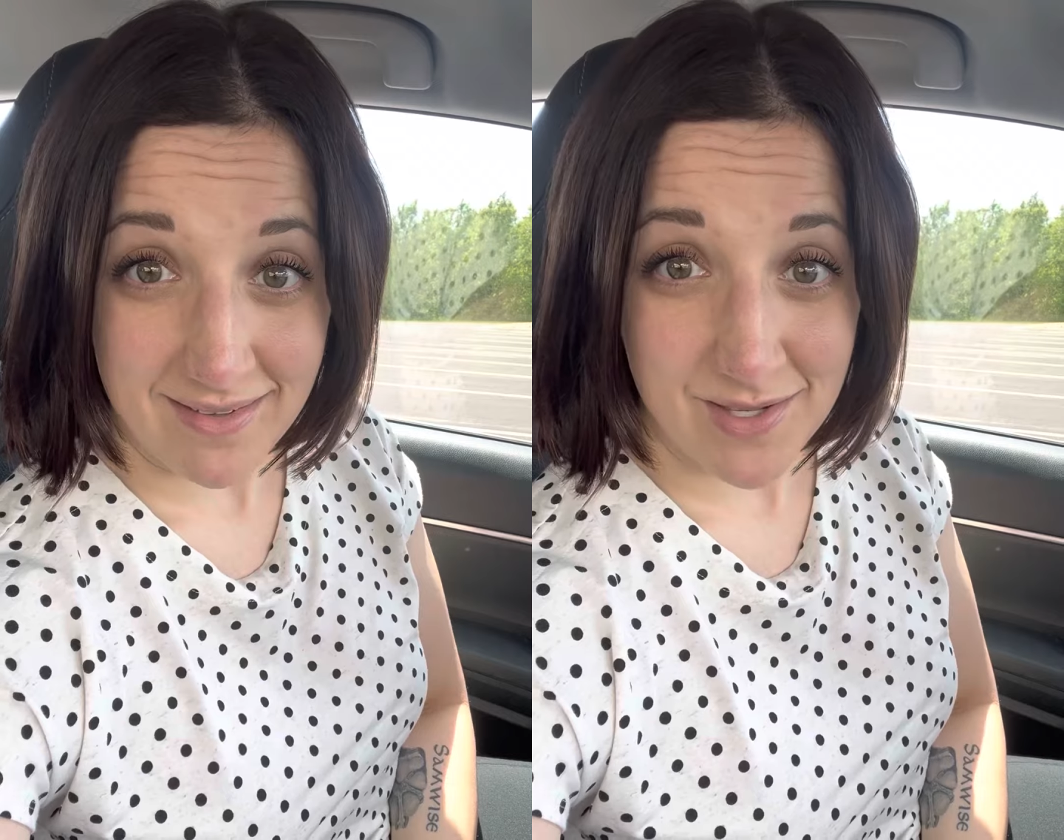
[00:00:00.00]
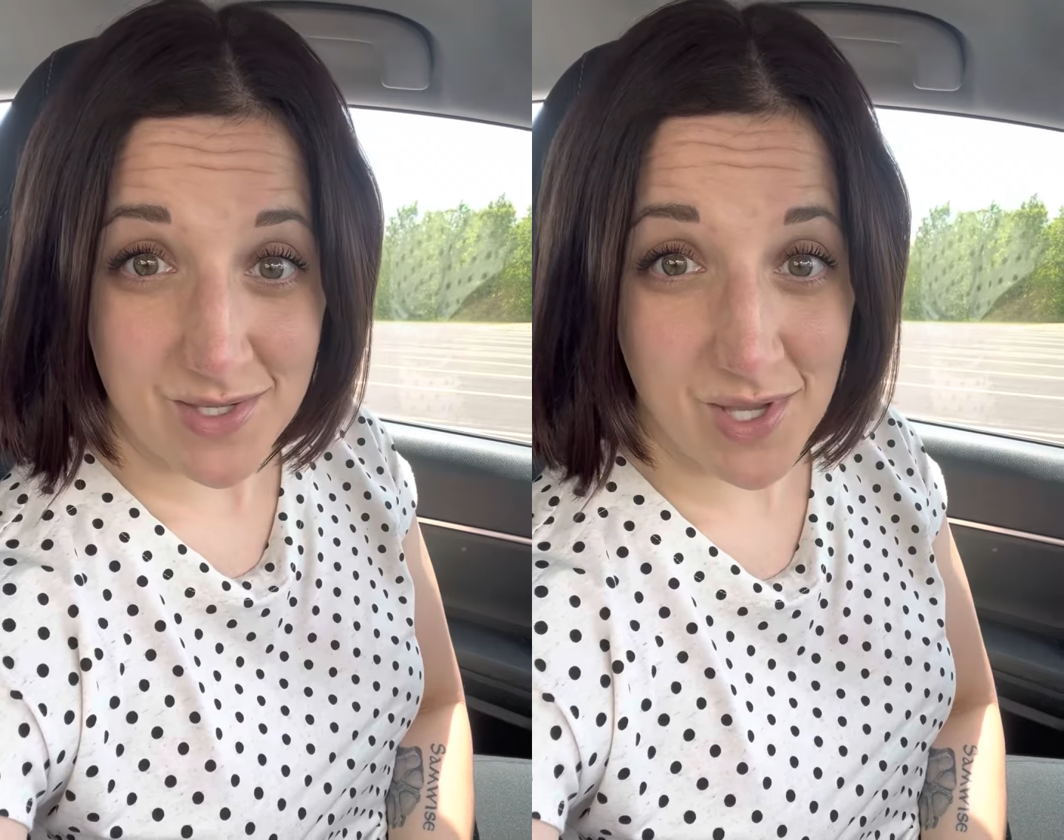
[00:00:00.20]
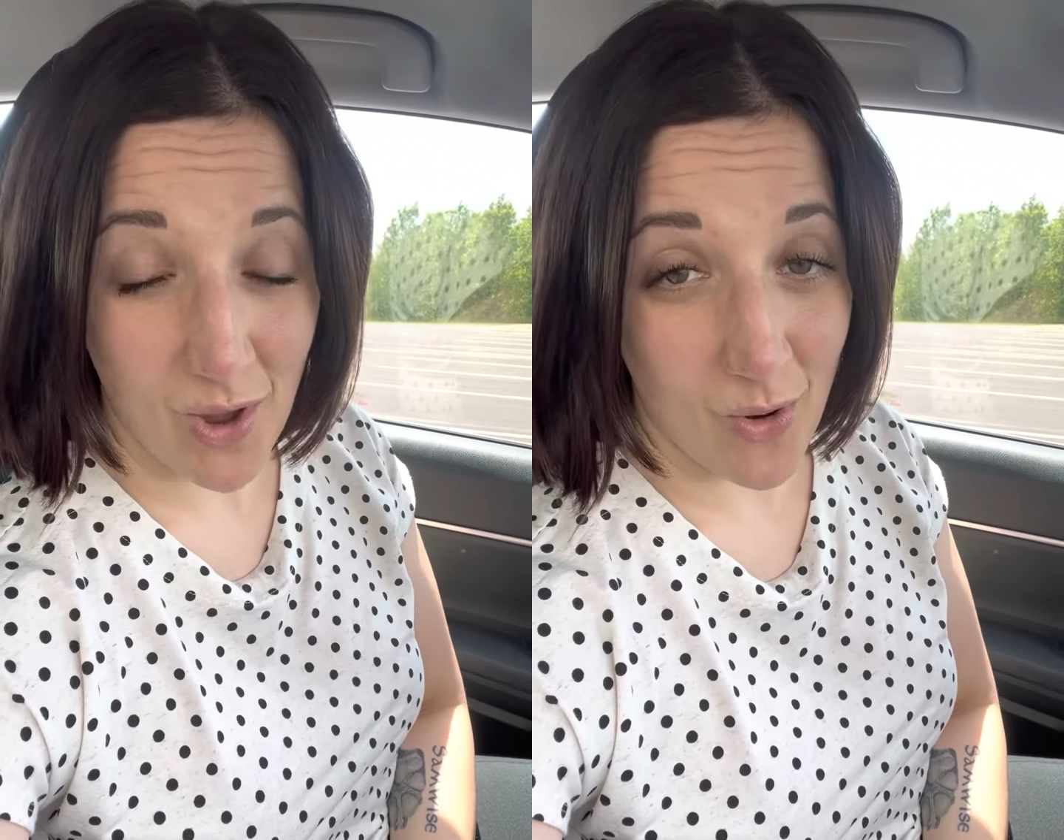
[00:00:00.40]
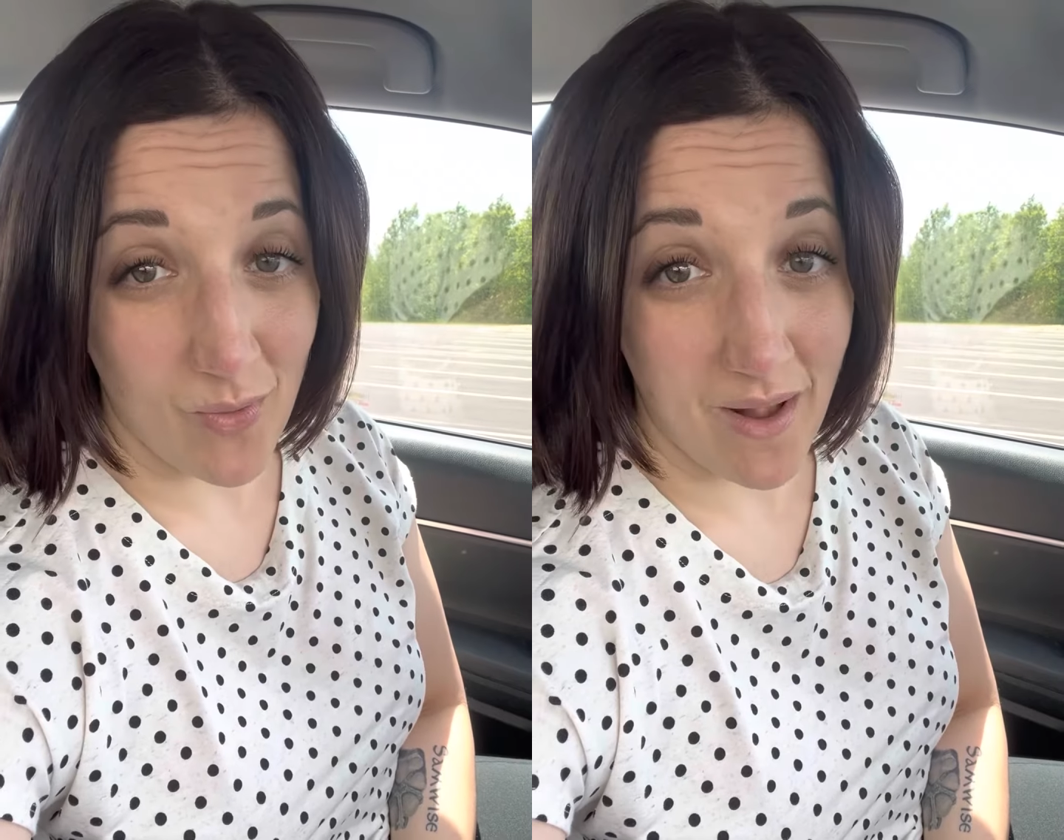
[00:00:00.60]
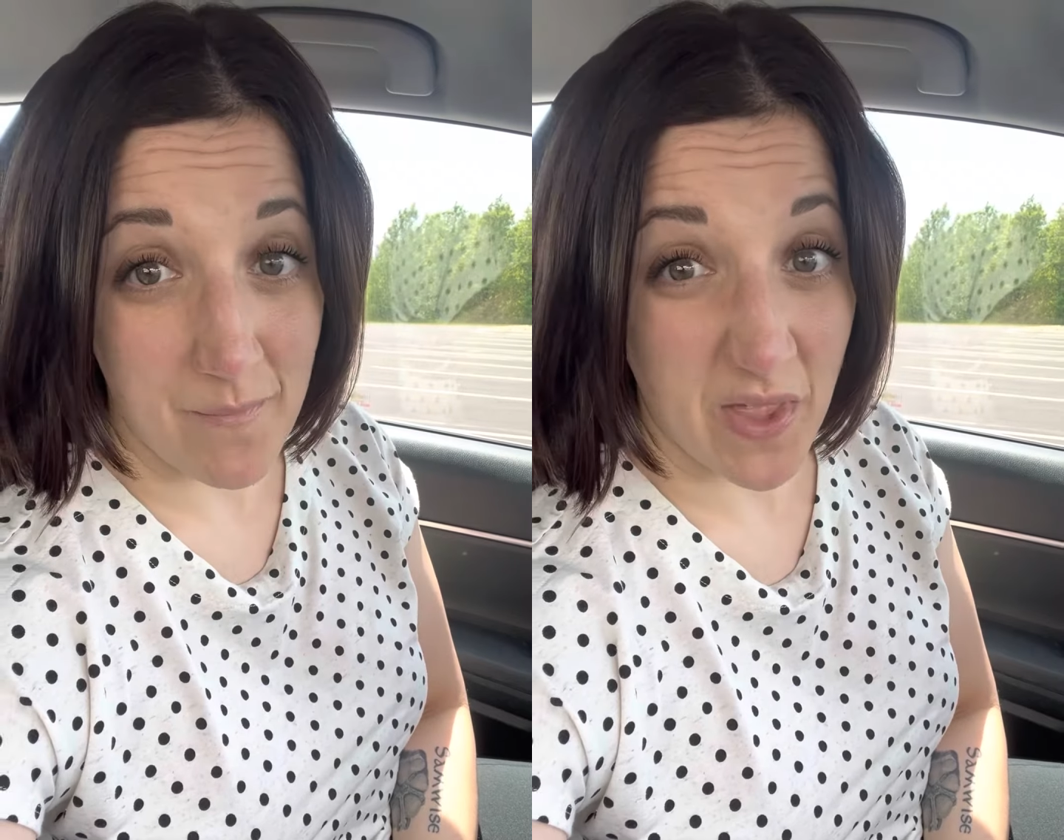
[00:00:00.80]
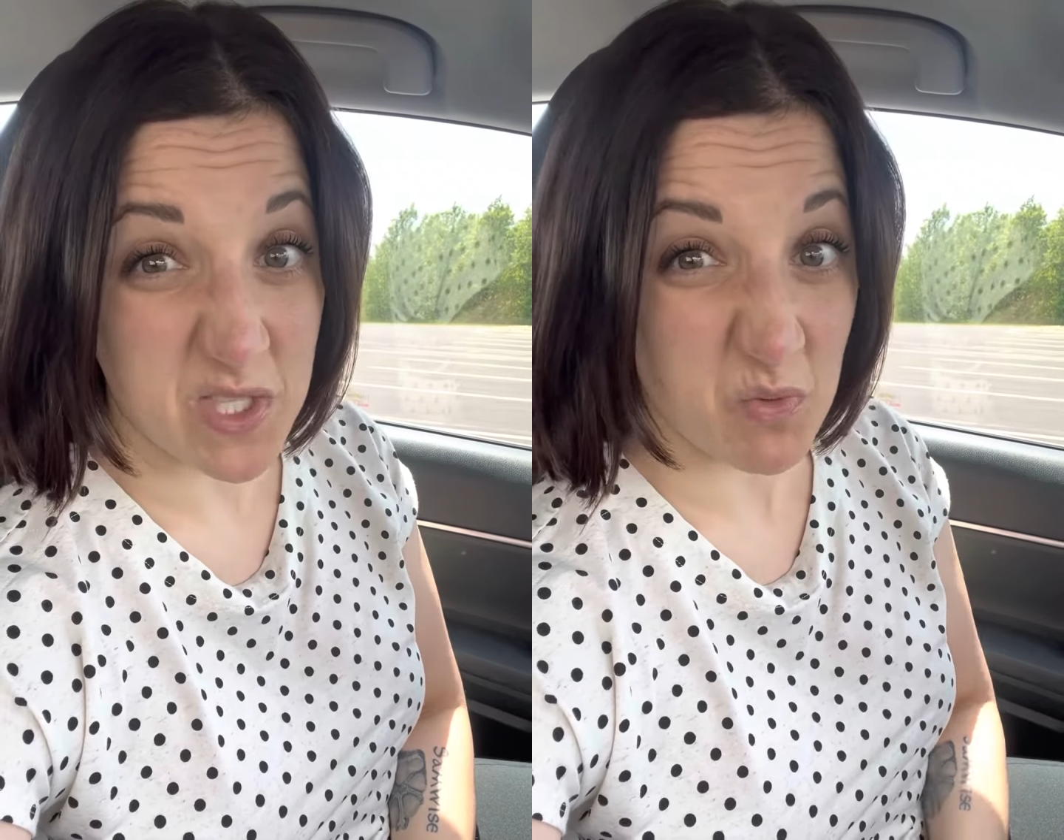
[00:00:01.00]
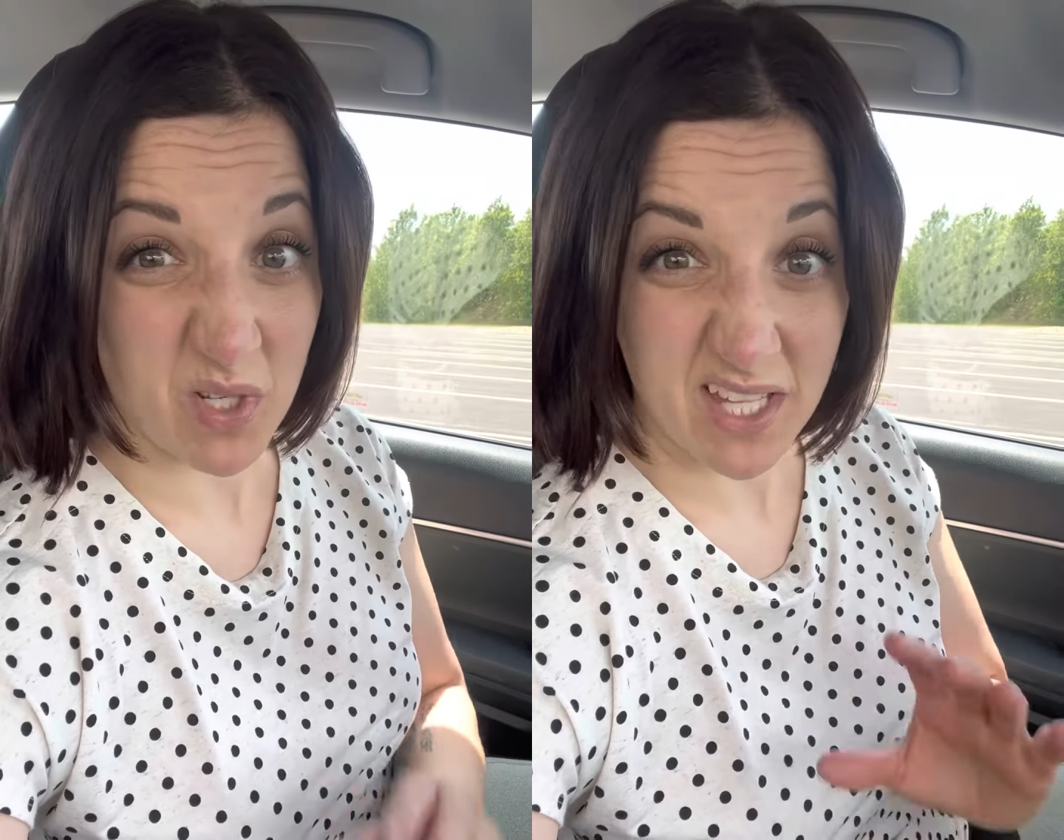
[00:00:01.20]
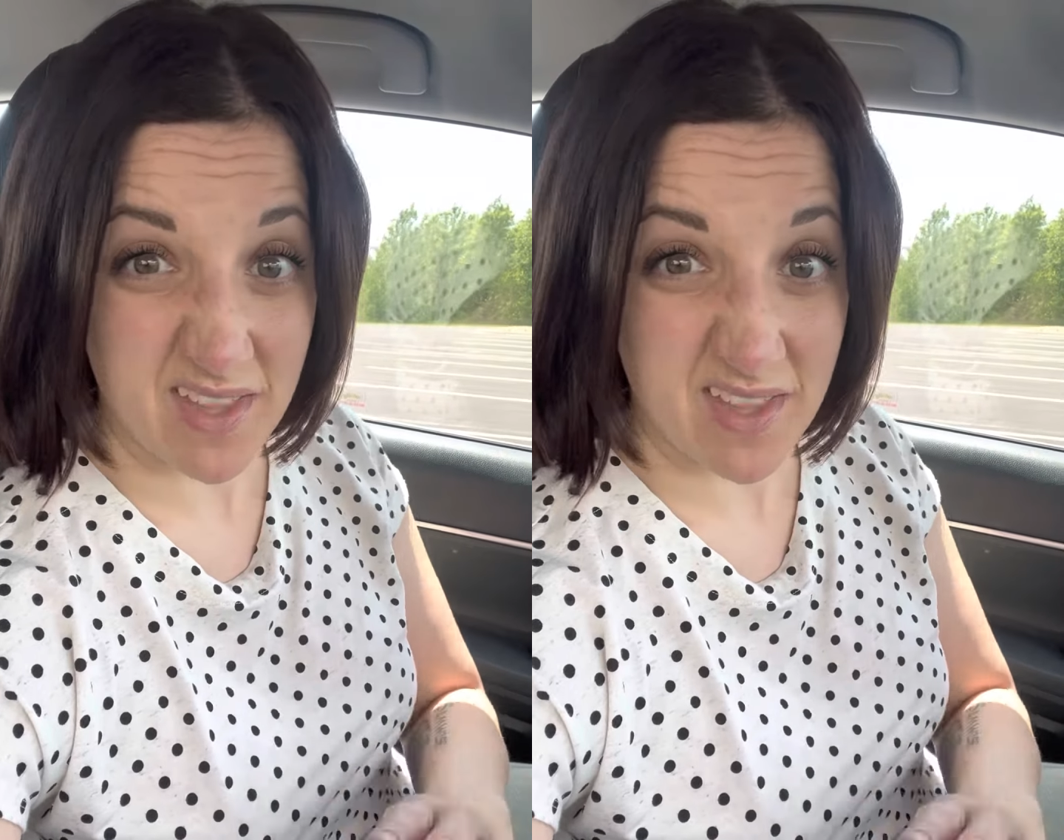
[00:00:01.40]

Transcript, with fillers: So that's really